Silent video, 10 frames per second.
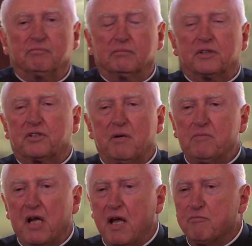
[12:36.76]
But
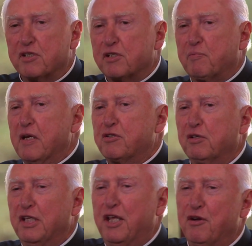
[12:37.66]
sometimes,
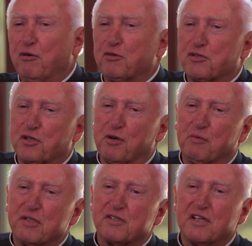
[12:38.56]
especially the old
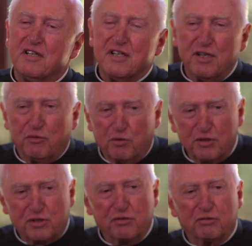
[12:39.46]
Germans,
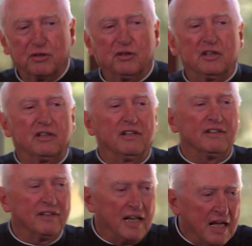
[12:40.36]
weren't so good
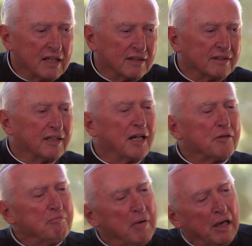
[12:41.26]
at
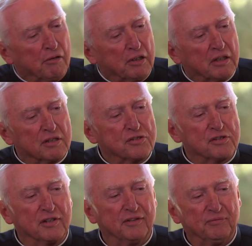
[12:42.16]
admiring
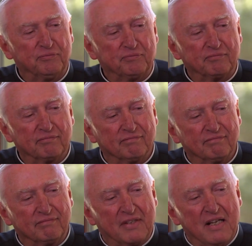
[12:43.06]
us,
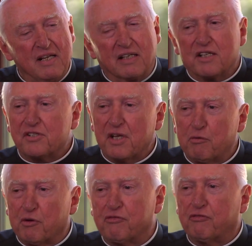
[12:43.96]
because they
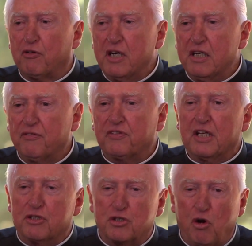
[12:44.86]
were afraid if they
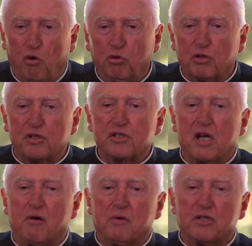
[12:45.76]
told us
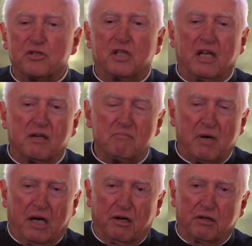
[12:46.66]
how much they
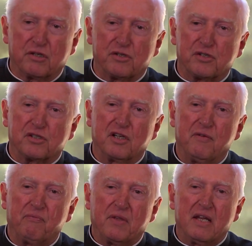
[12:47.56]
admired us,
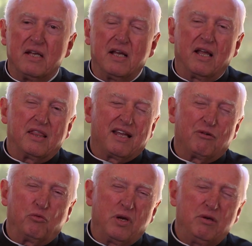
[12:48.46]
that
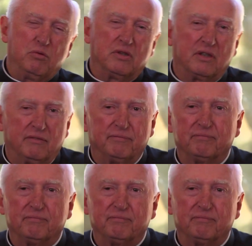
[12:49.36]
we would